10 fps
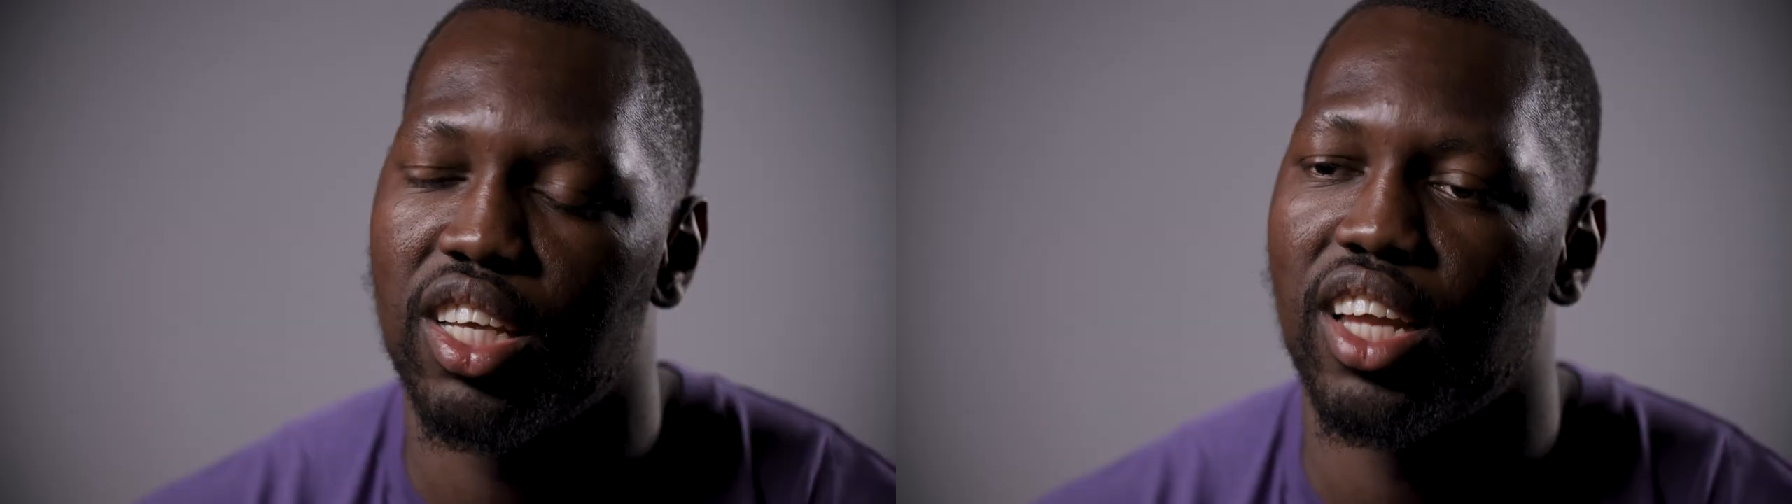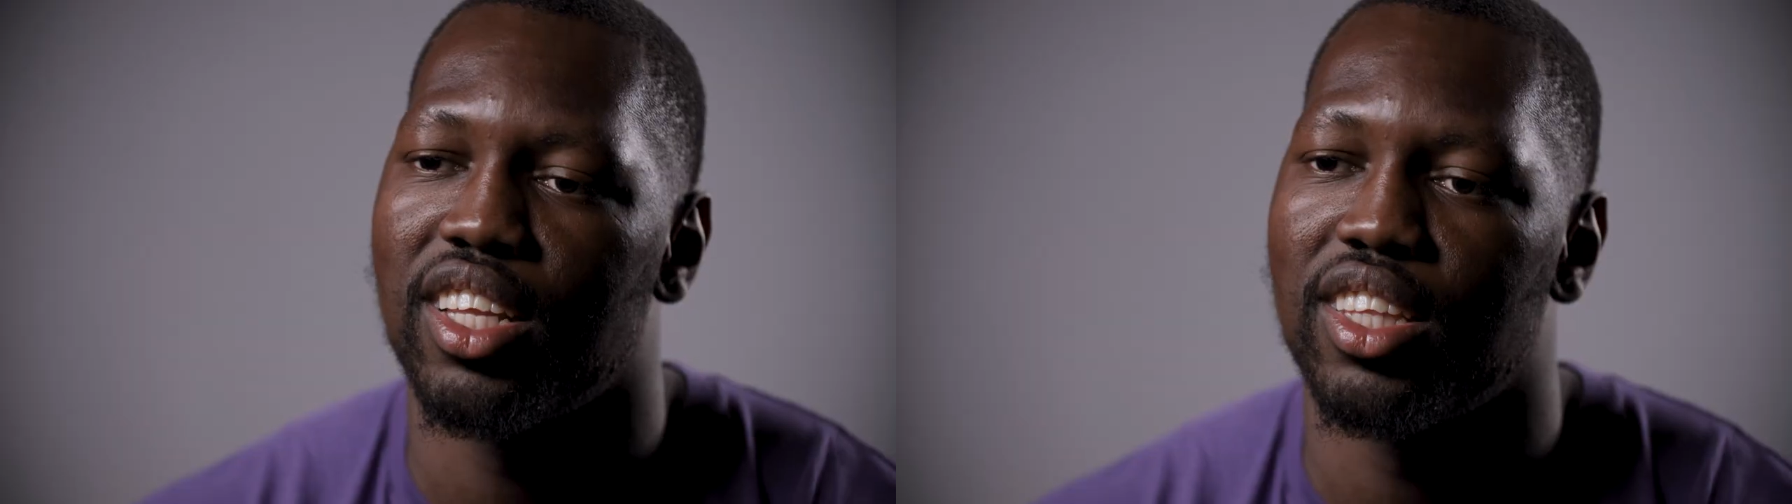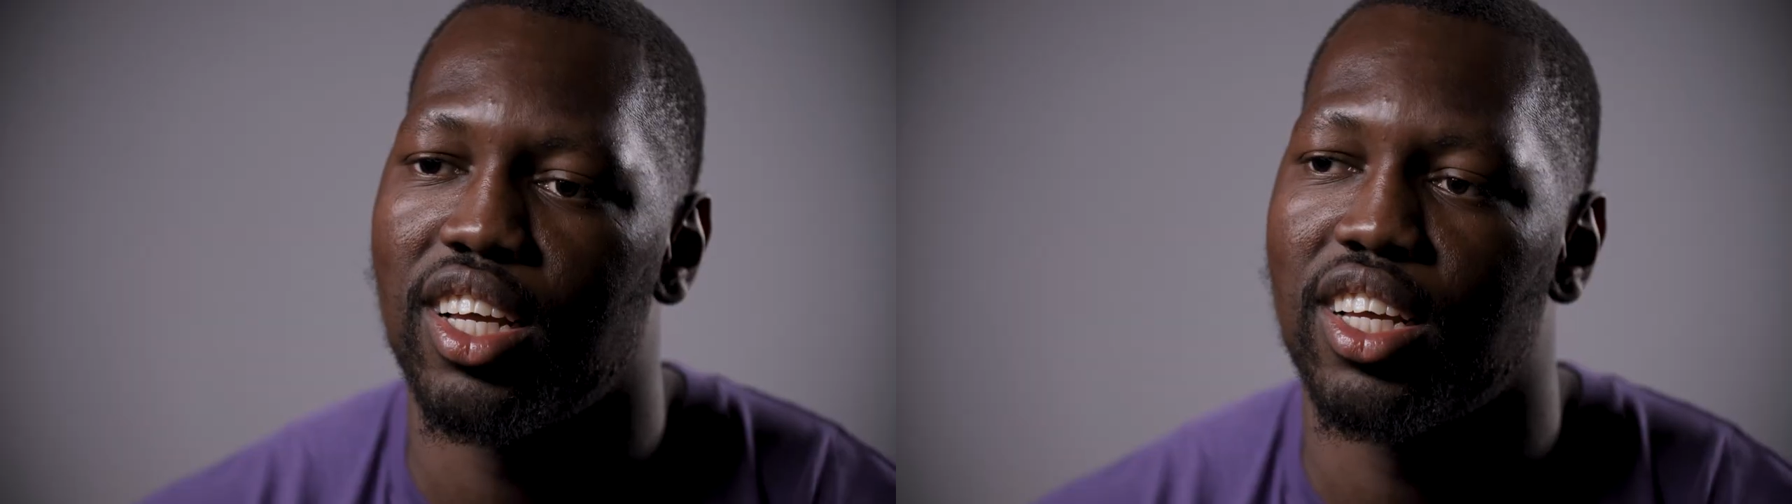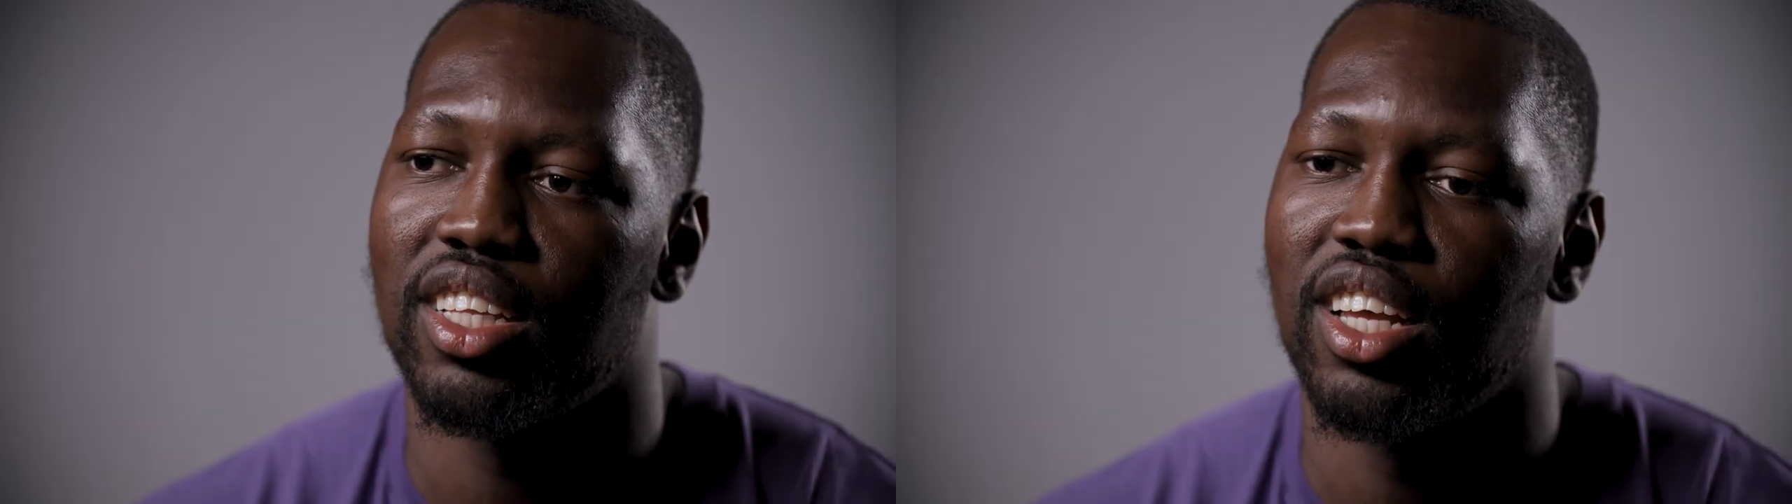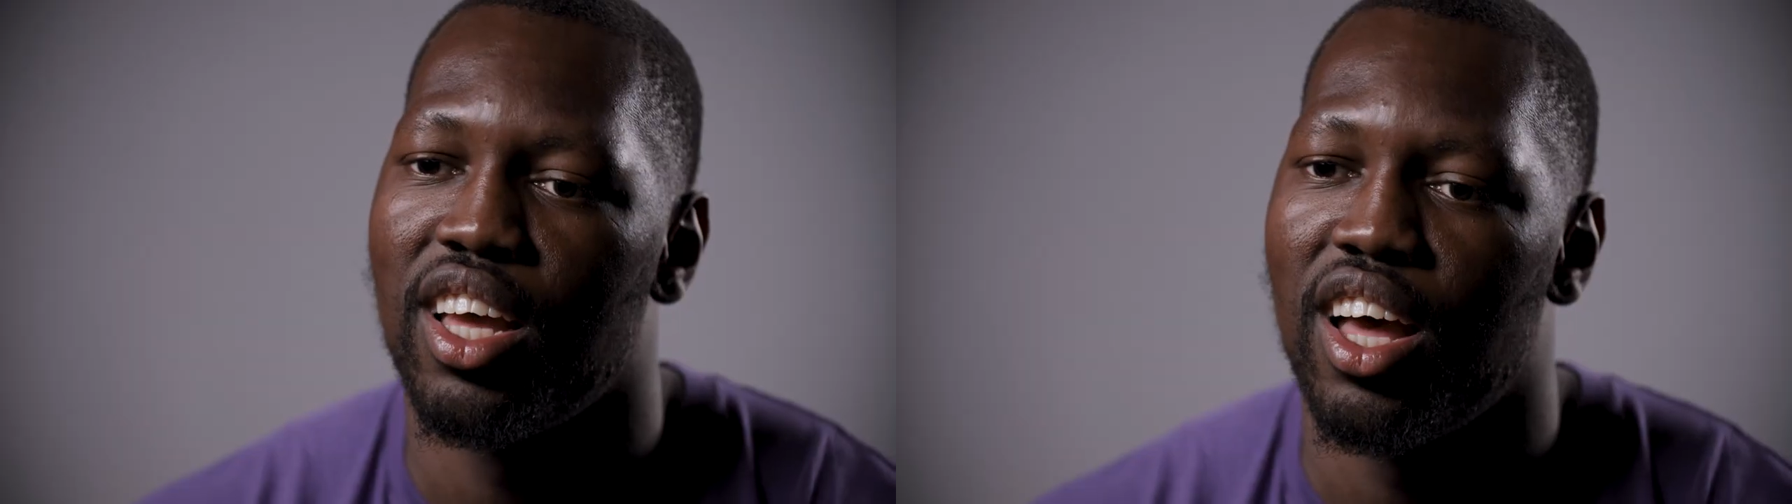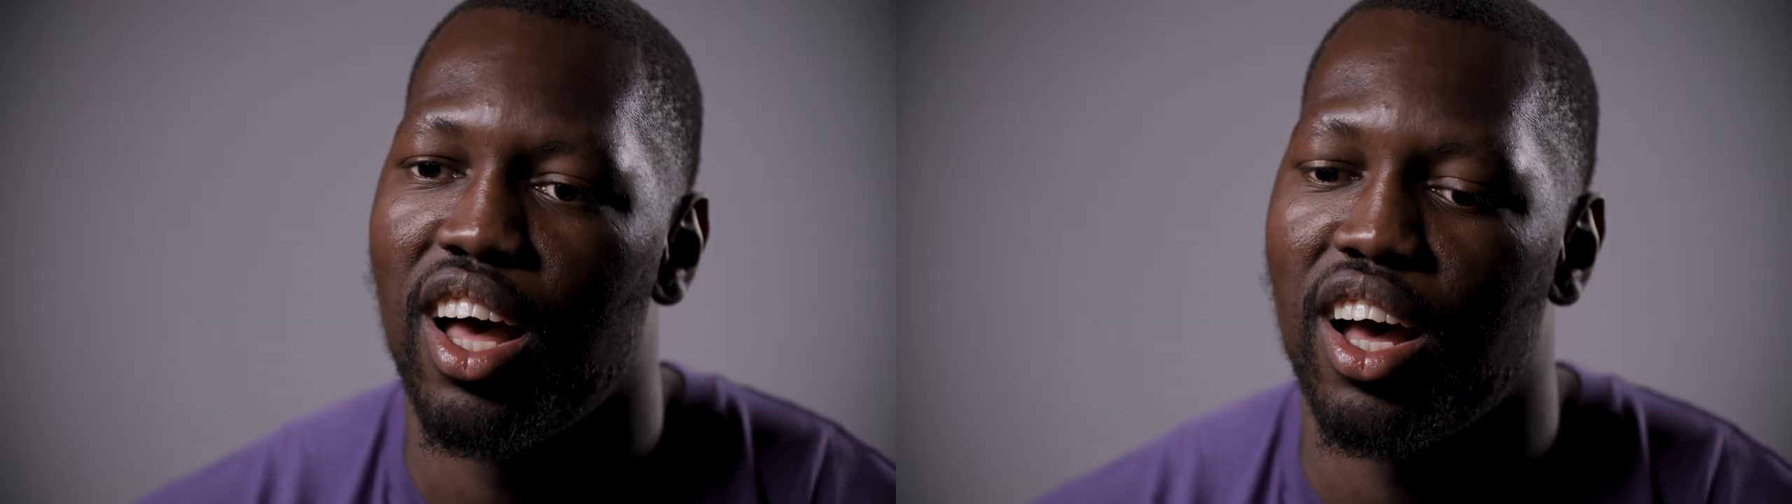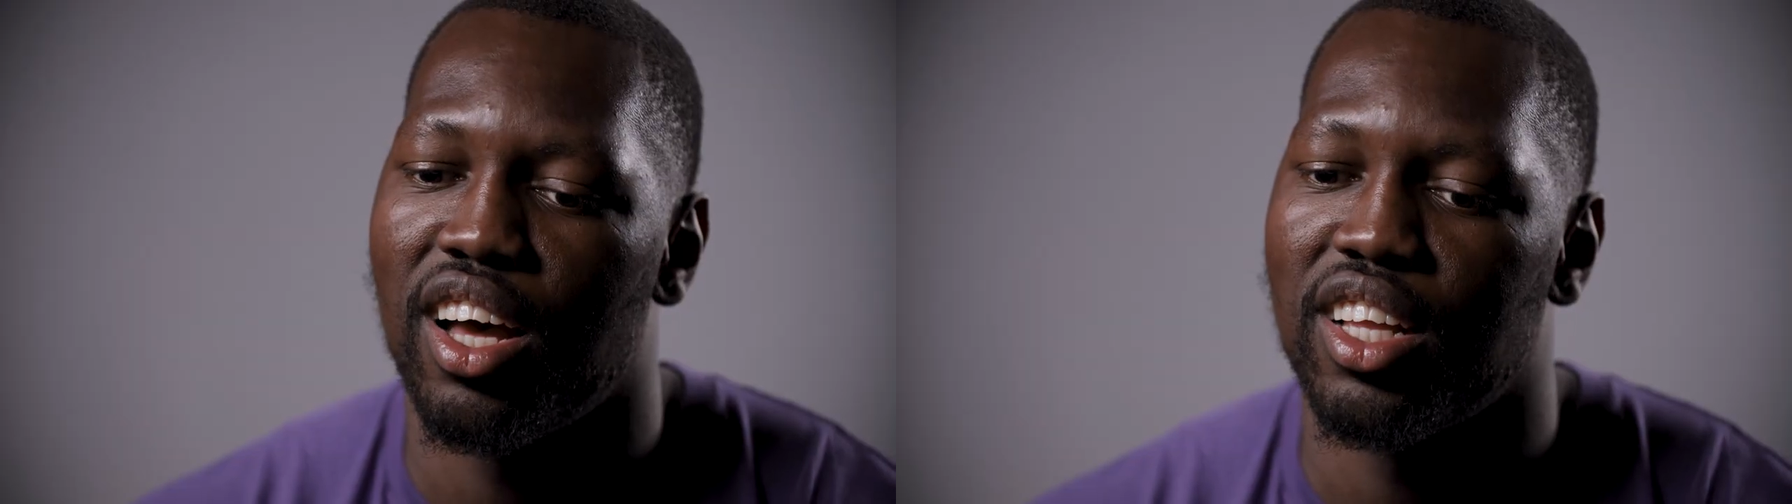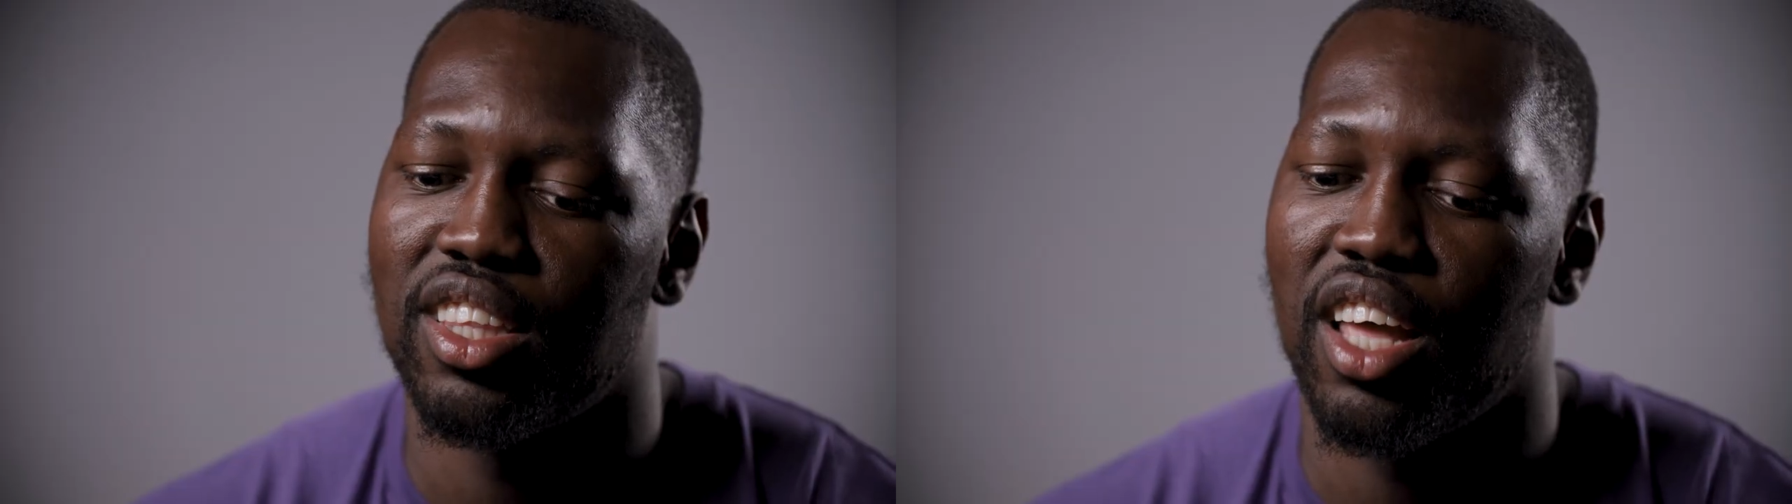get it done, uh,